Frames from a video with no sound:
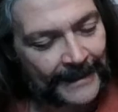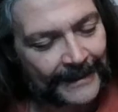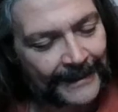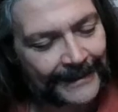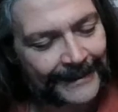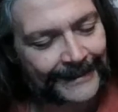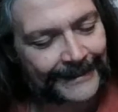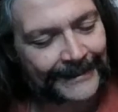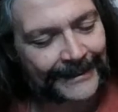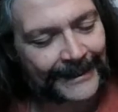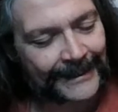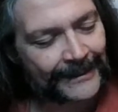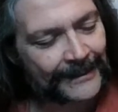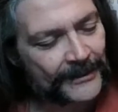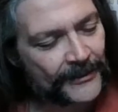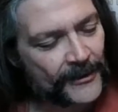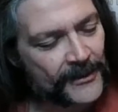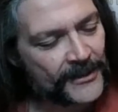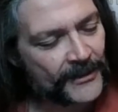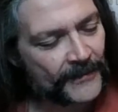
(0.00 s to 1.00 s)
In the
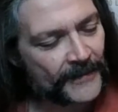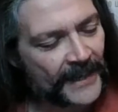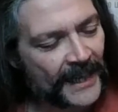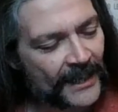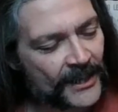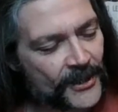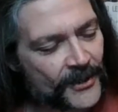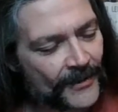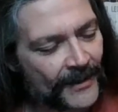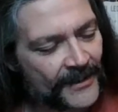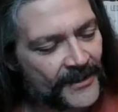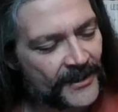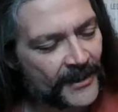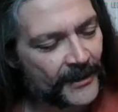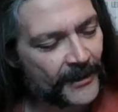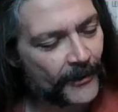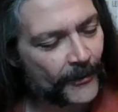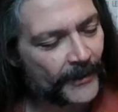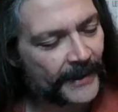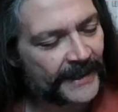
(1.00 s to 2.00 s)
interest of national
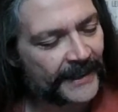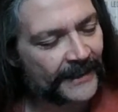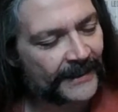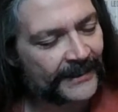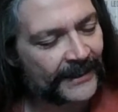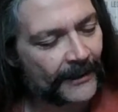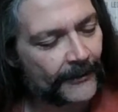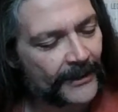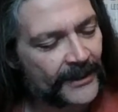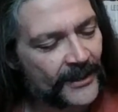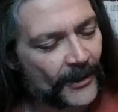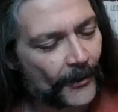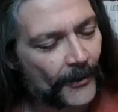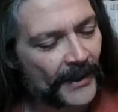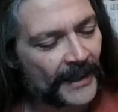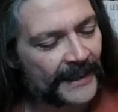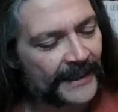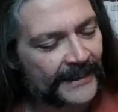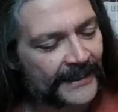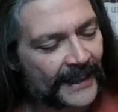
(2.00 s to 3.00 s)
security,
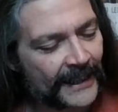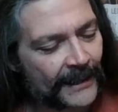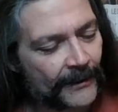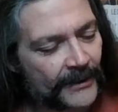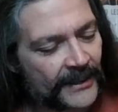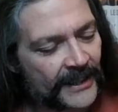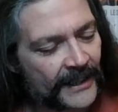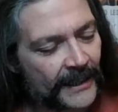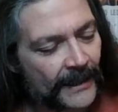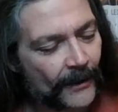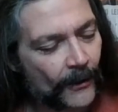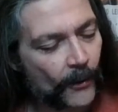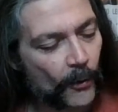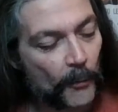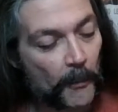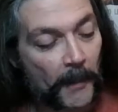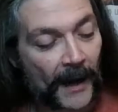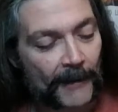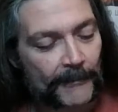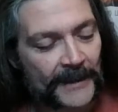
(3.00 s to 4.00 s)
territorial integrity, or
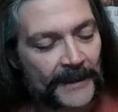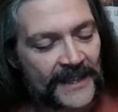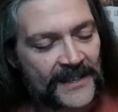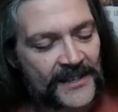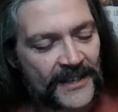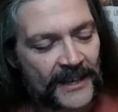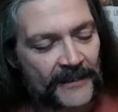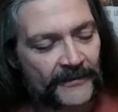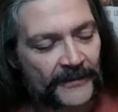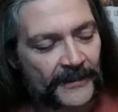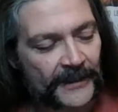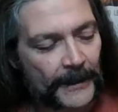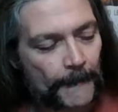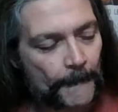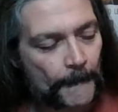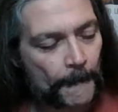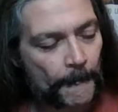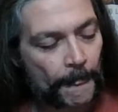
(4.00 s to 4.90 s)
public safety,